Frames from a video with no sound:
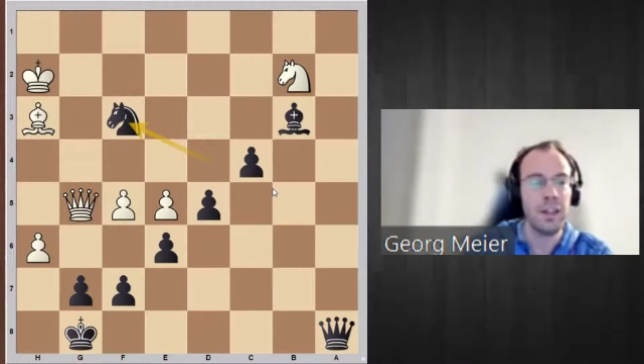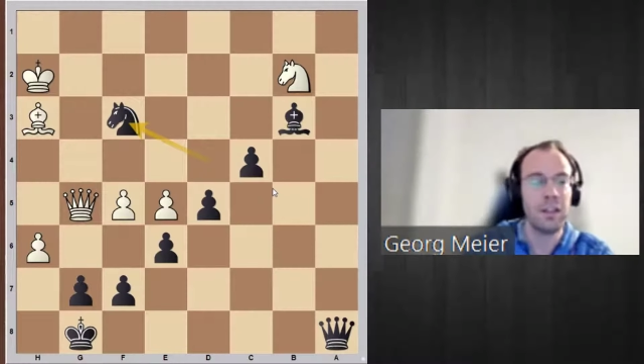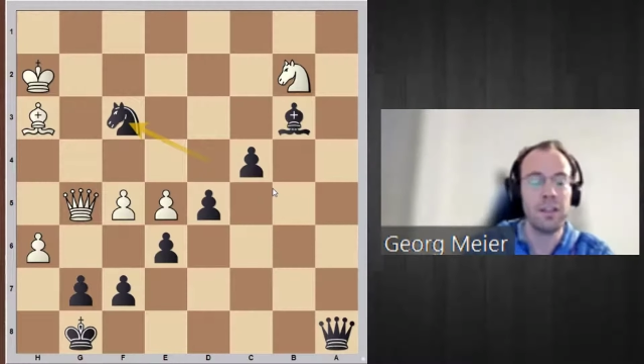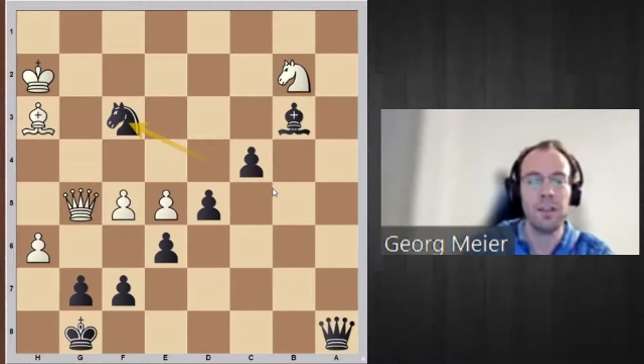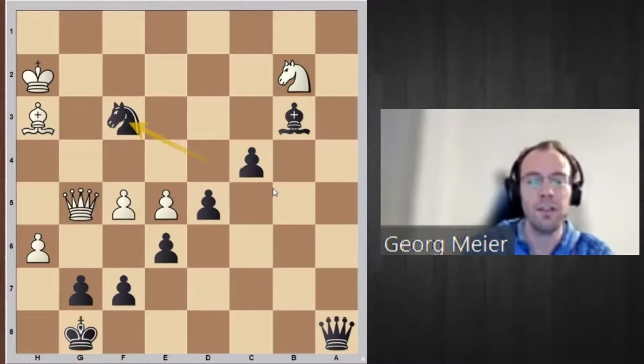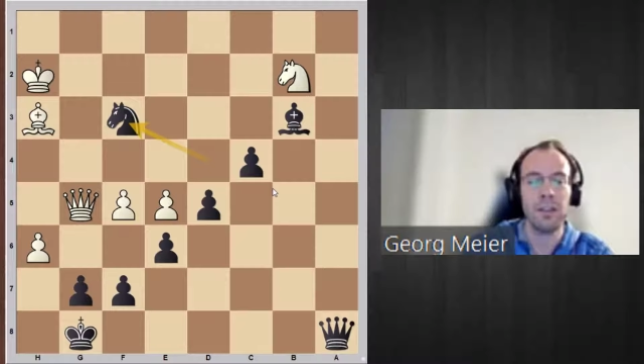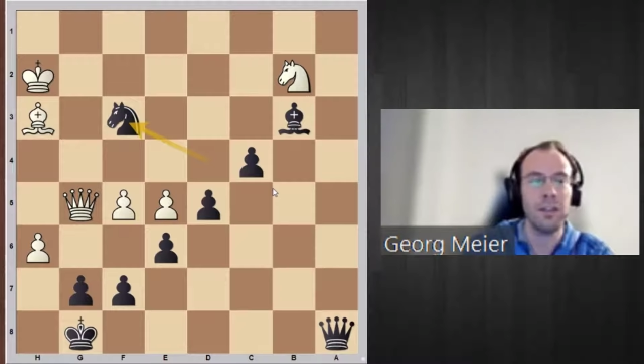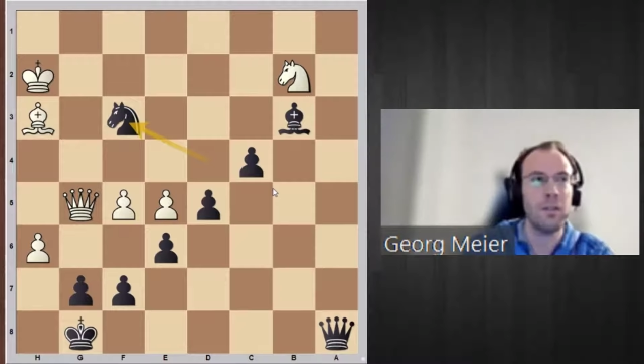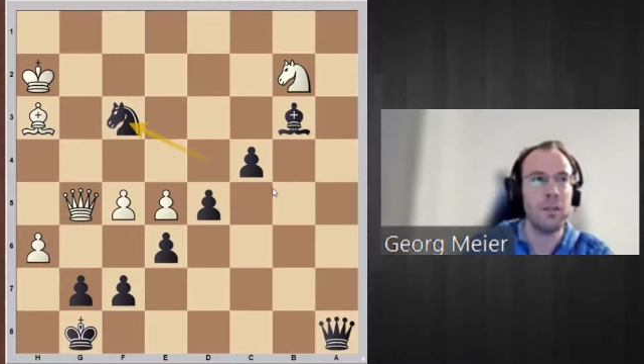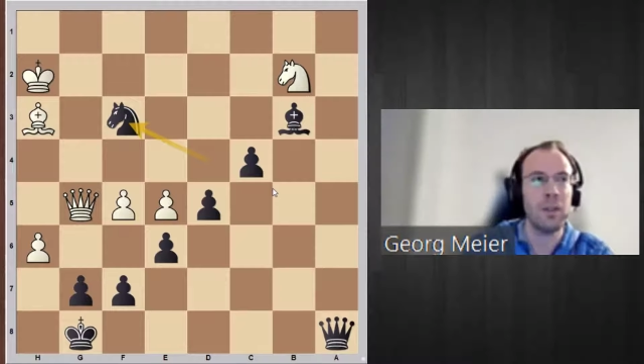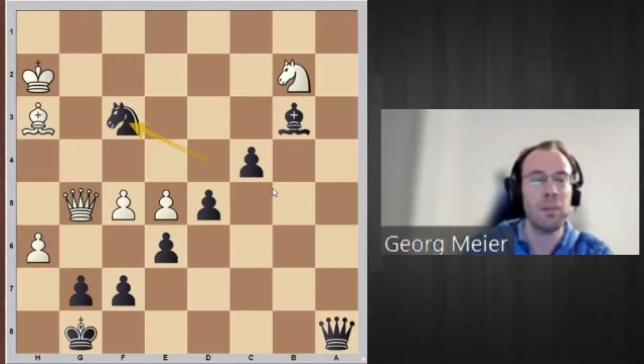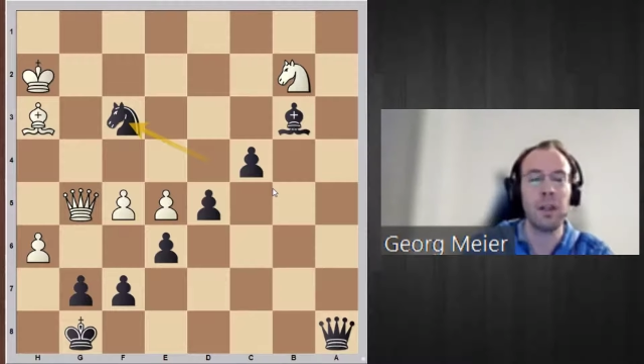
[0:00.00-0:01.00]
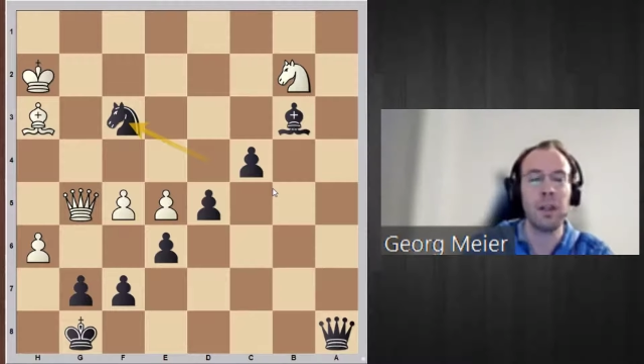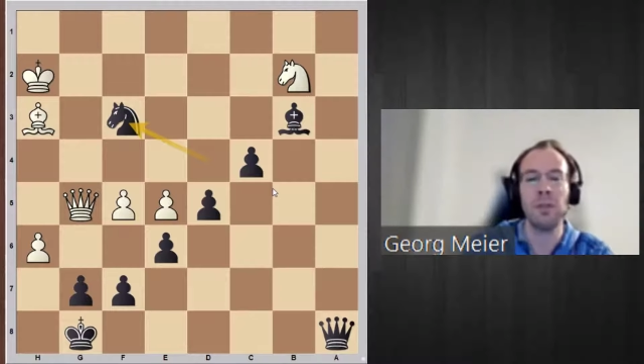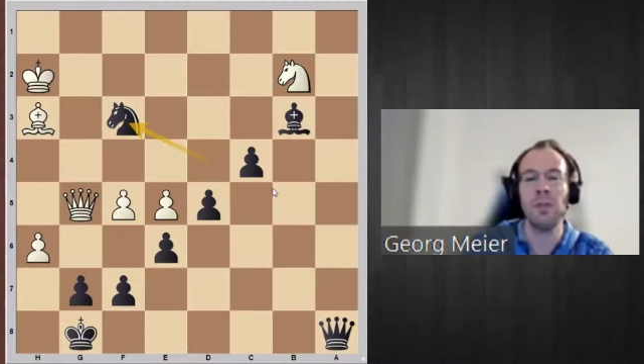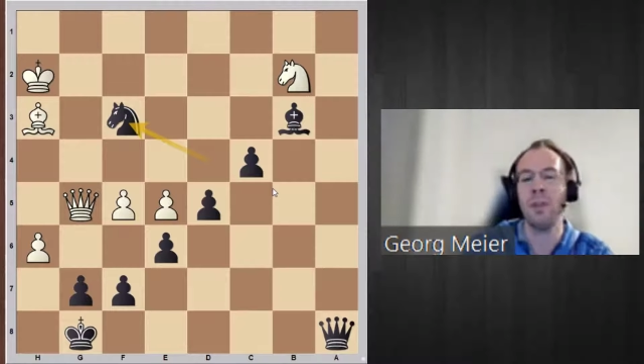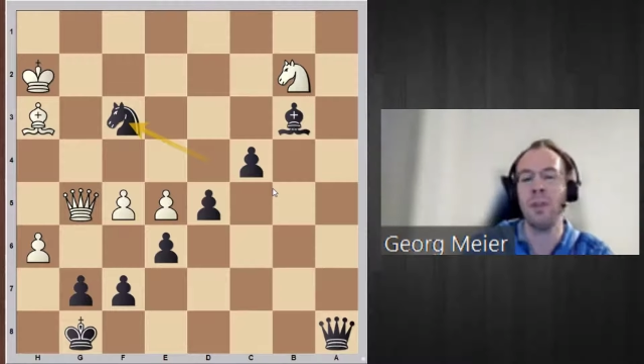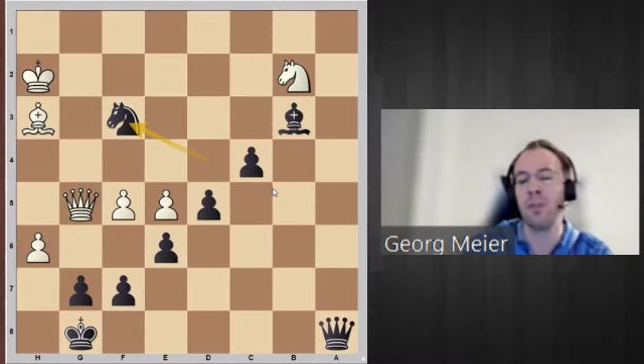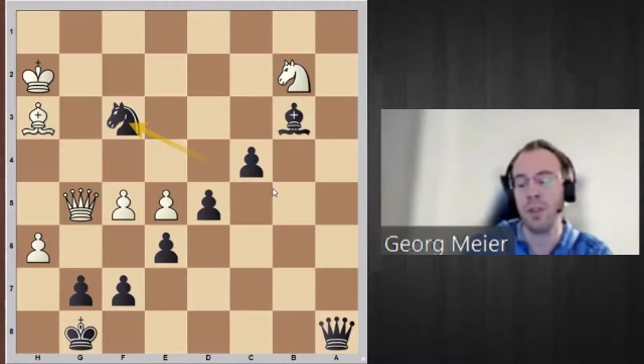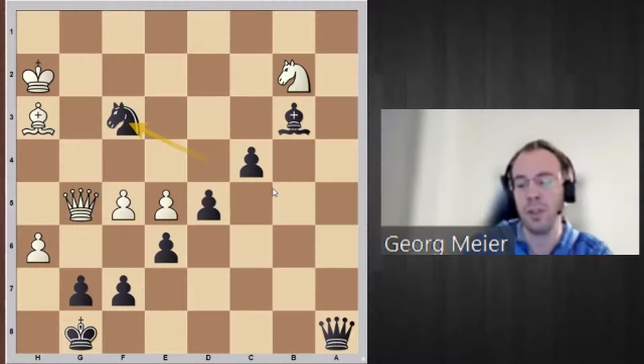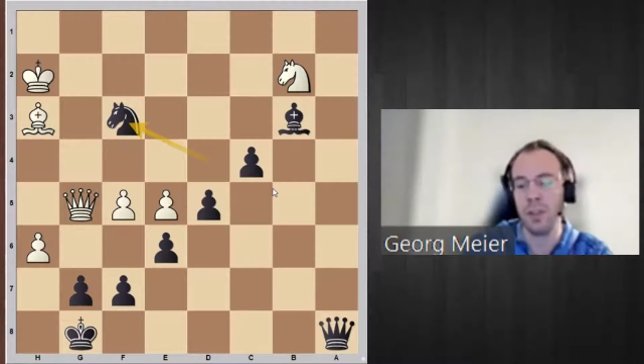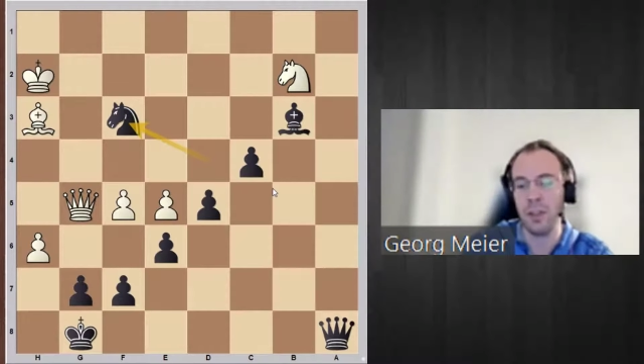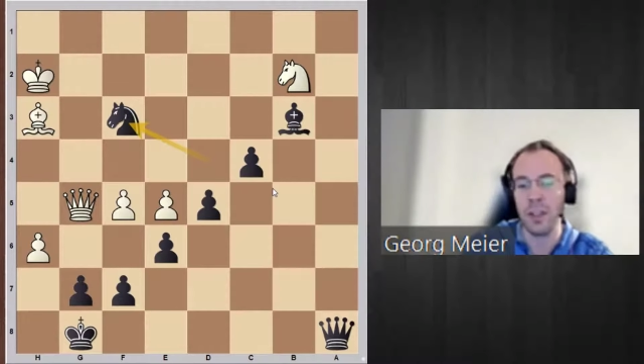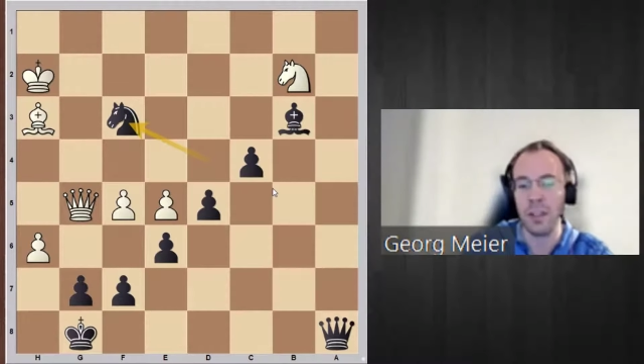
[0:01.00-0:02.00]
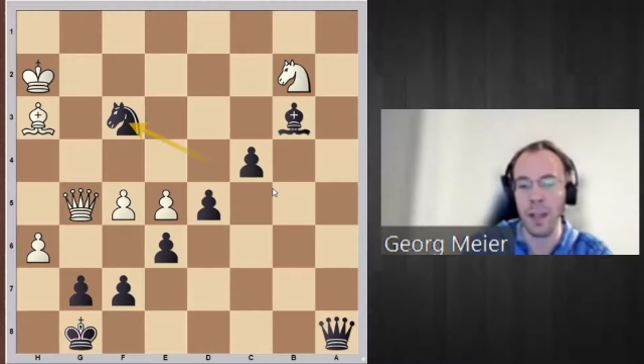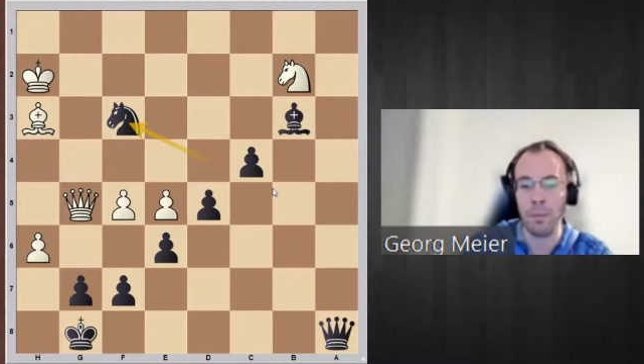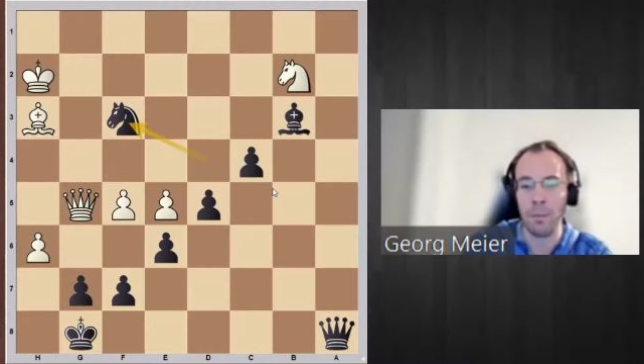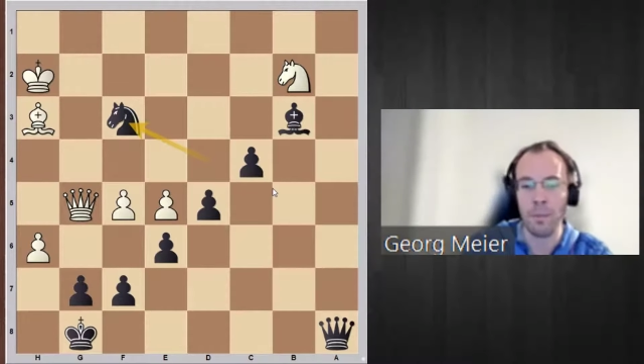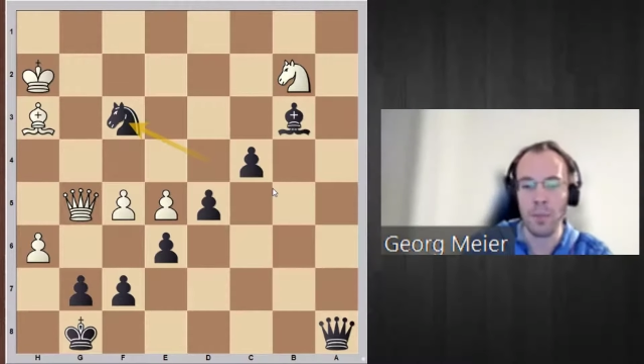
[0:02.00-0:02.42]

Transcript: it becomes a very strategic game.